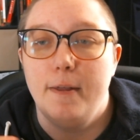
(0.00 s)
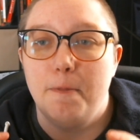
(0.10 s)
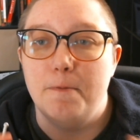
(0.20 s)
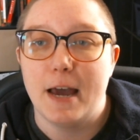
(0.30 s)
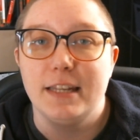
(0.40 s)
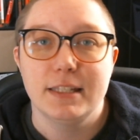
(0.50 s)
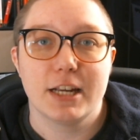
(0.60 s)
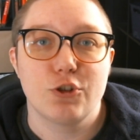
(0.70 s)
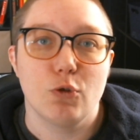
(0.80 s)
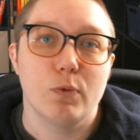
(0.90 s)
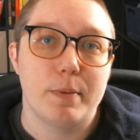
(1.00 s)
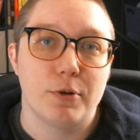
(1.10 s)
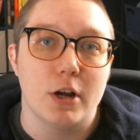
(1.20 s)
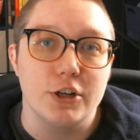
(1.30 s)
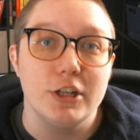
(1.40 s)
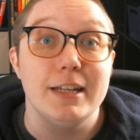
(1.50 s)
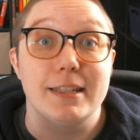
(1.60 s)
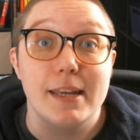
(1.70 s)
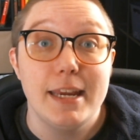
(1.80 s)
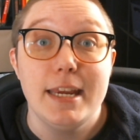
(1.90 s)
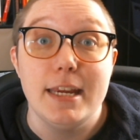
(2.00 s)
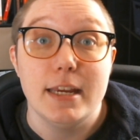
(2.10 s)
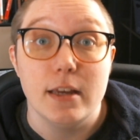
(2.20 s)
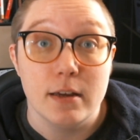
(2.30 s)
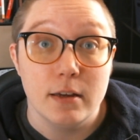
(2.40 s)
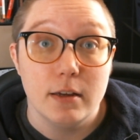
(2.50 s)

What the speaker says: That sexual reproduction is key